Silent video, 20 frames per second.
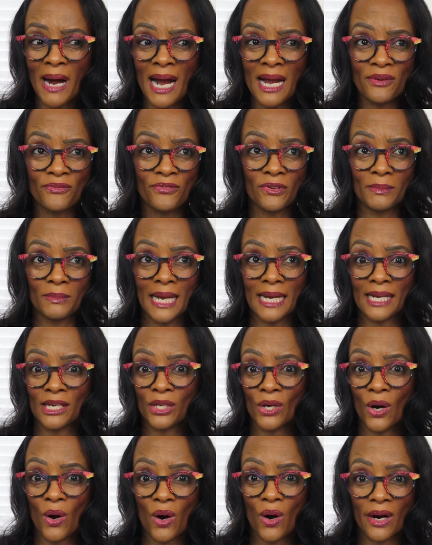buying from like
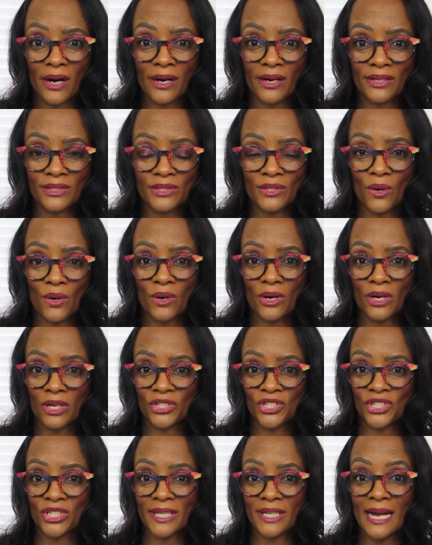NARS or
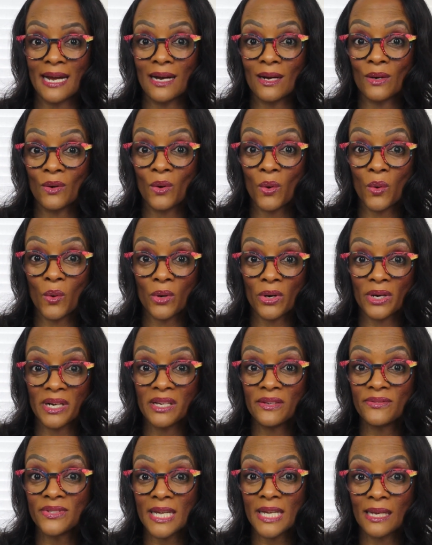Chanel or
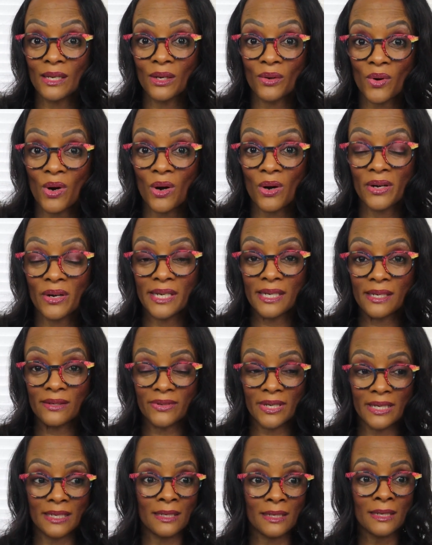Yves Saint Laurent
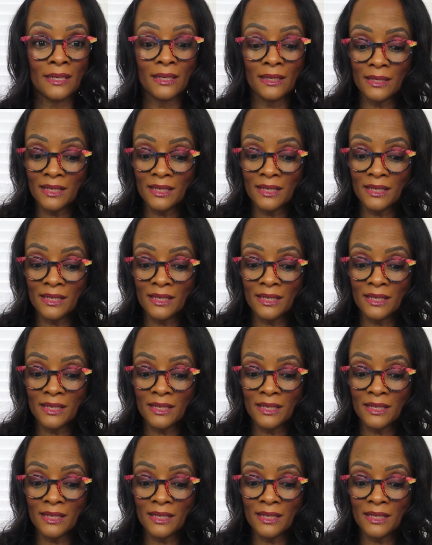even,